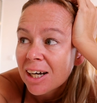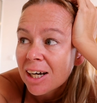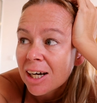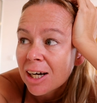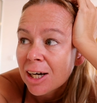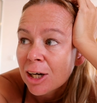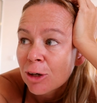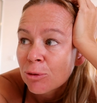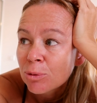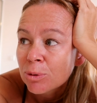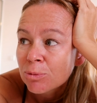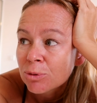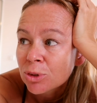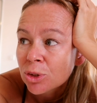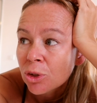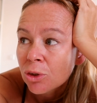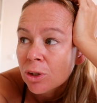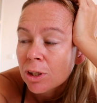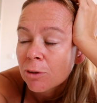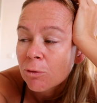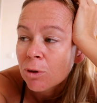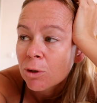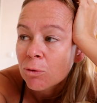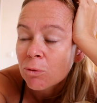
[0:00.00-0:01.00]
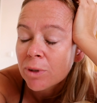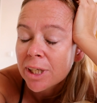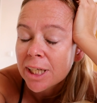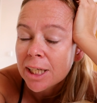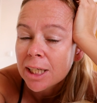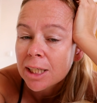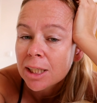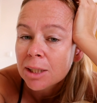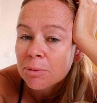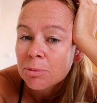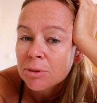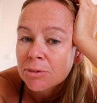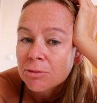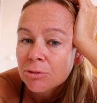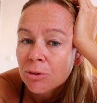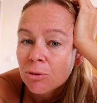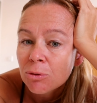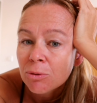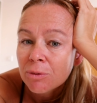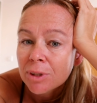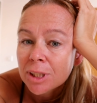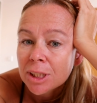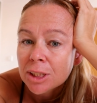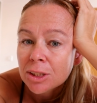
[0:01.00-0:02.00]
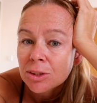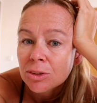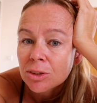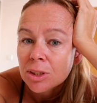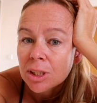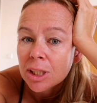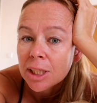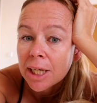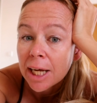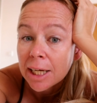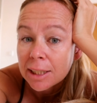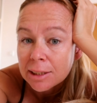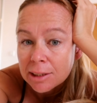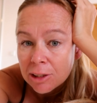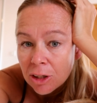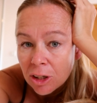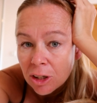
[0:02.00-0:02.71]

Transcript: it was only 1 week before we went into the next